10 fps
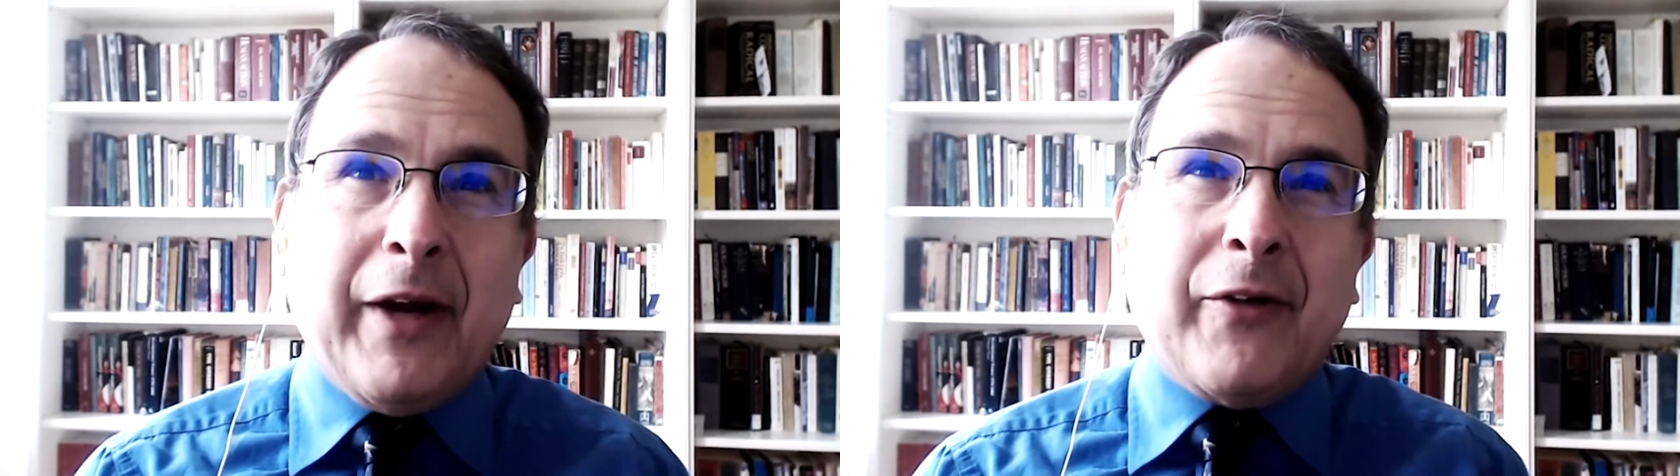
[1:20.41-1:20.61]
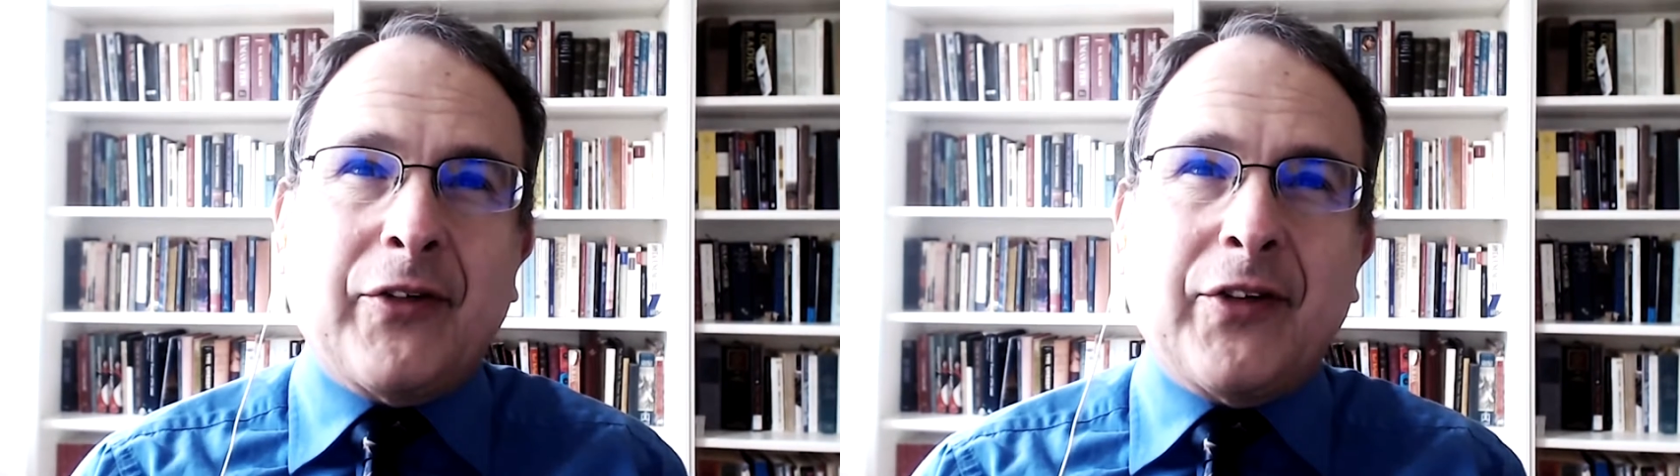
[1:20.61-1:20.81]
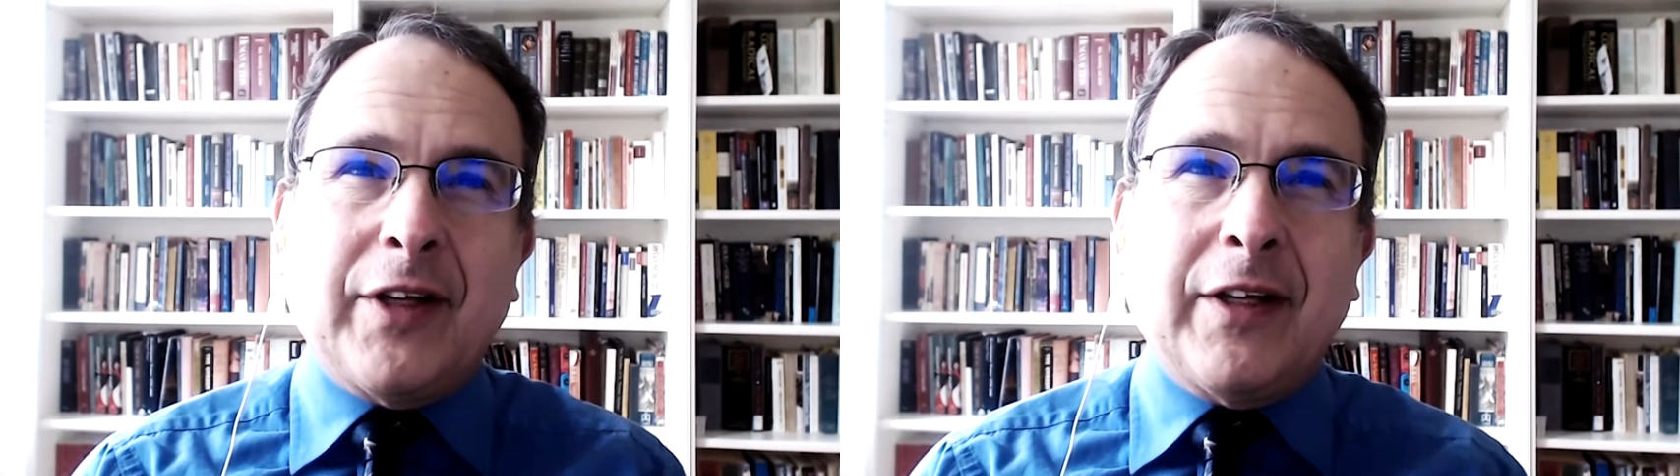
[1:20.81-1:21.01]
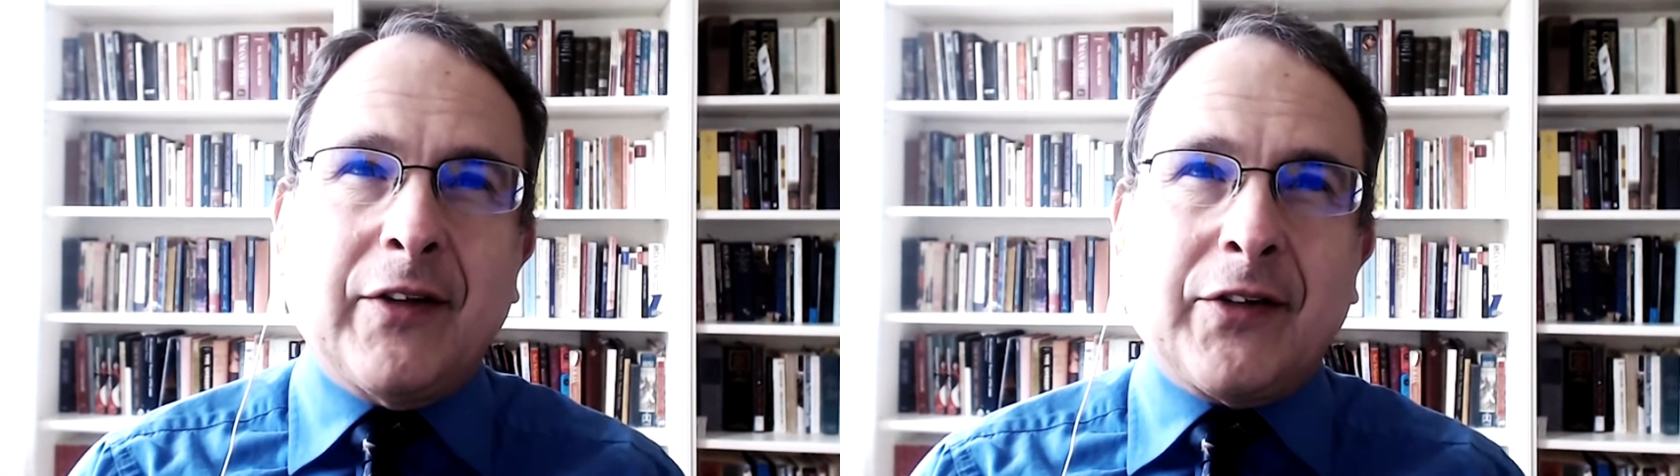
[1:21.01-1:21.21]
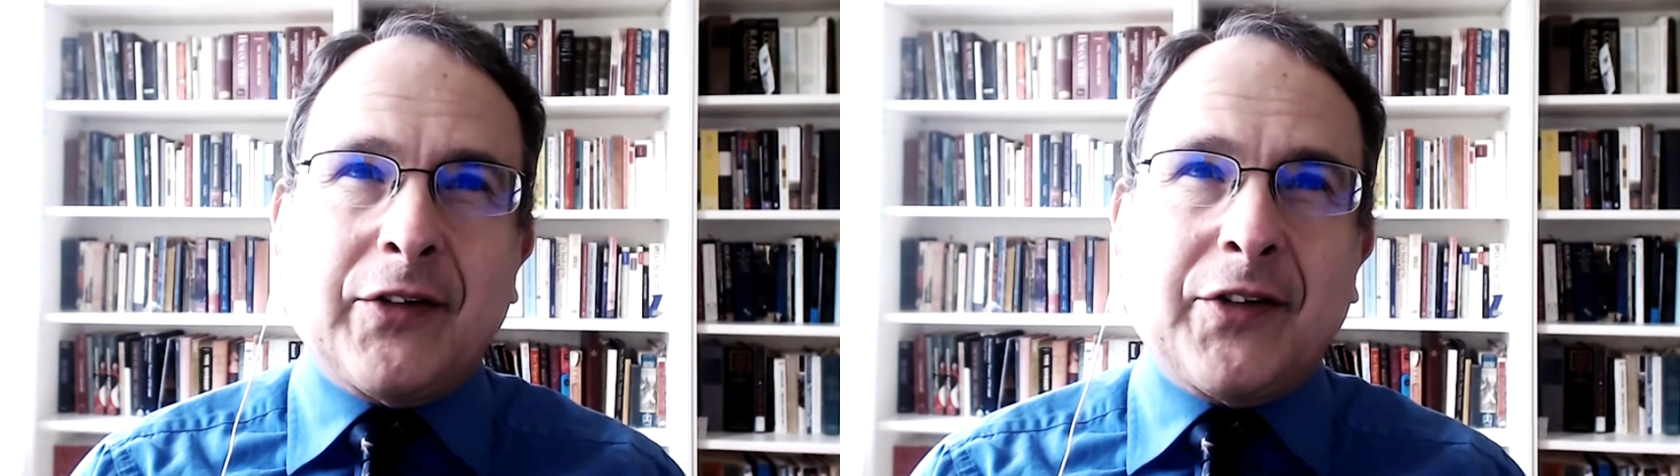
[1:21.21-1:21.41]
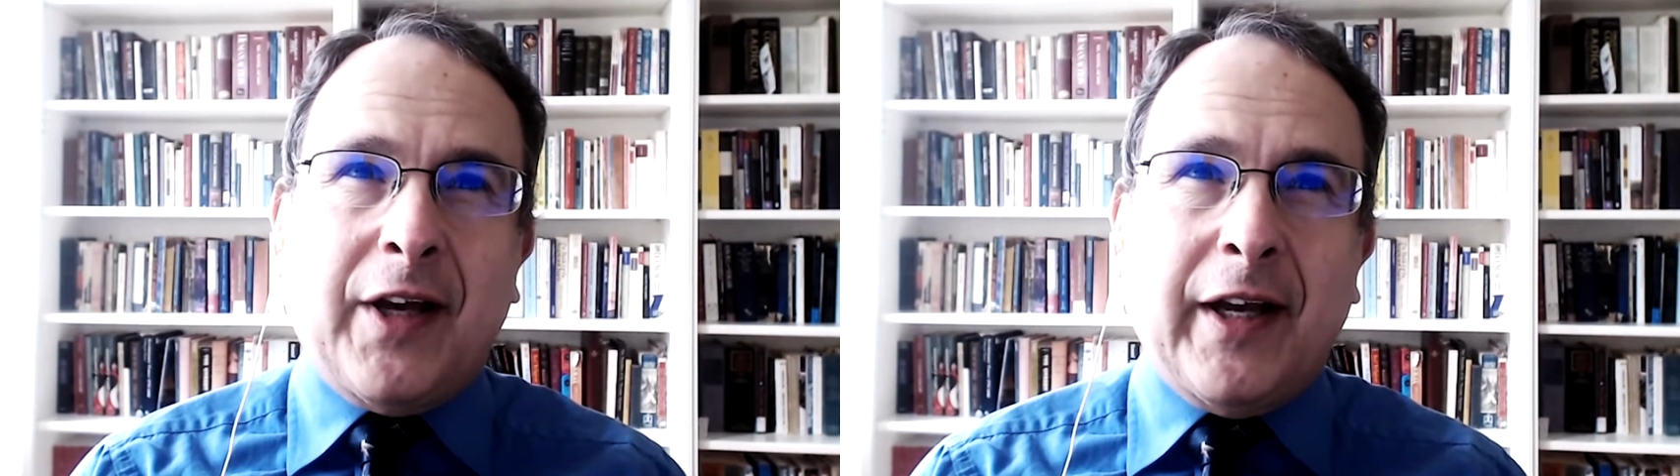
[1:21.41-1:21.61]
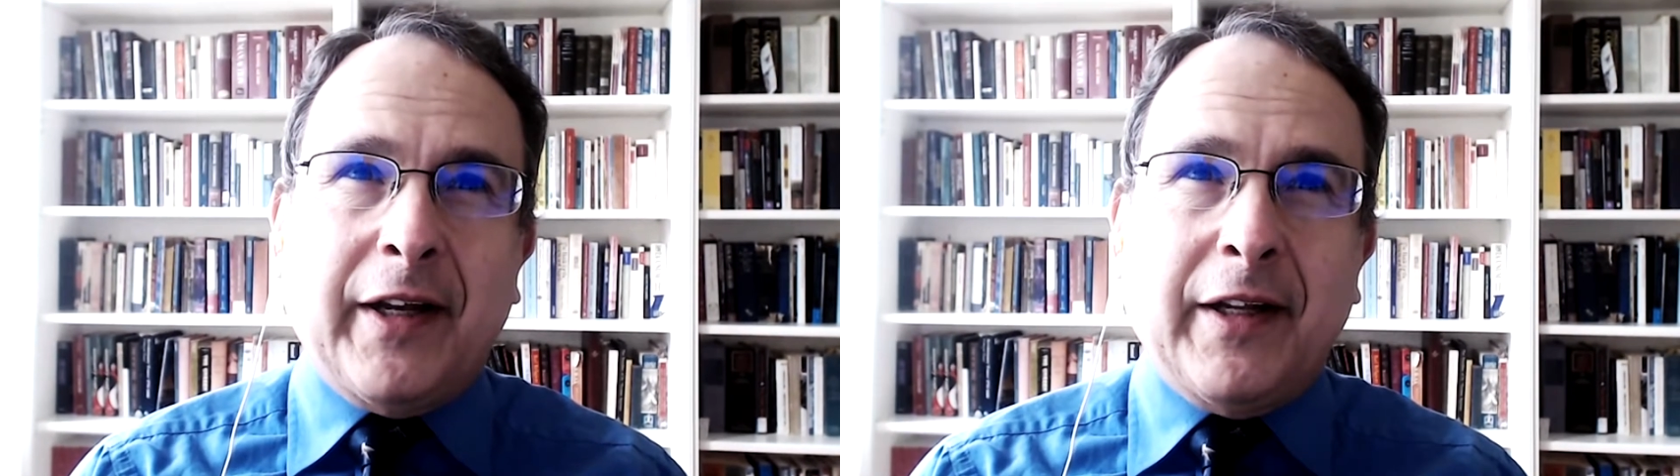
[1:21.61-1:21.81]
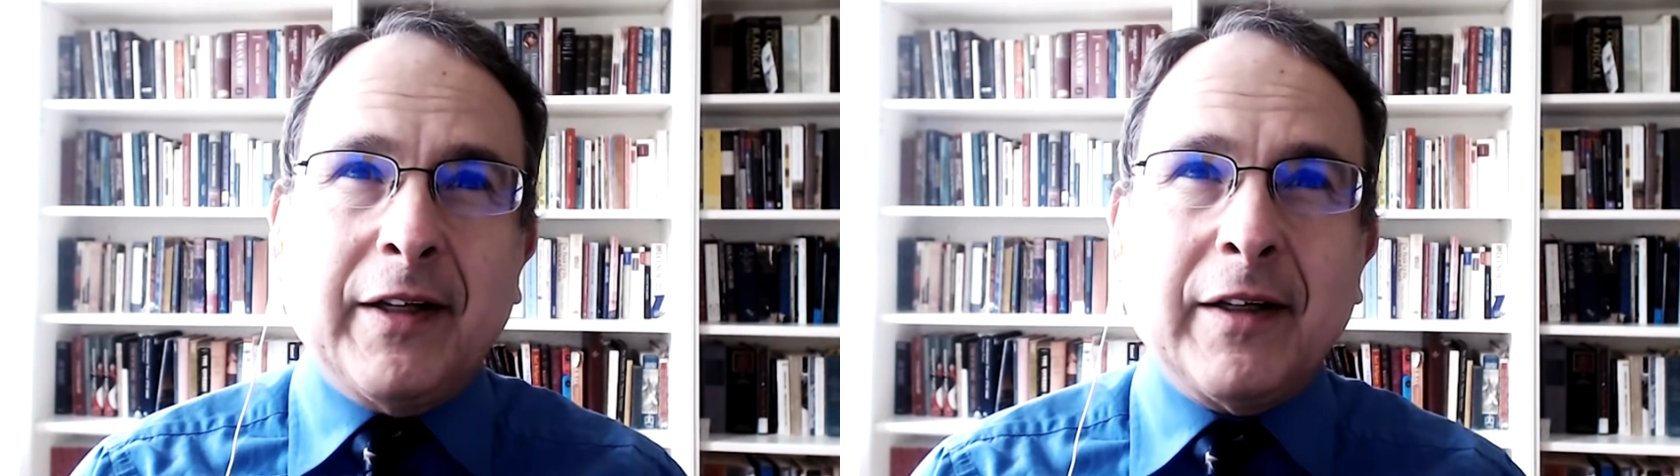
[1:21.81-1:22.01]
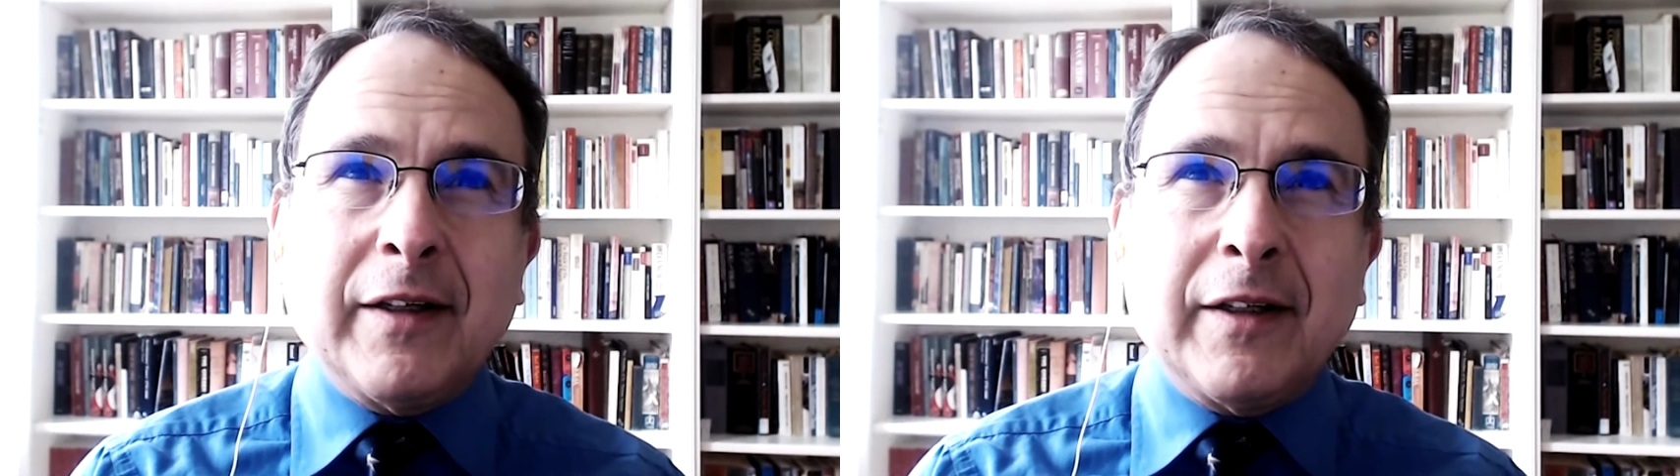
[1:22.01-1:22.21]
bear to see the society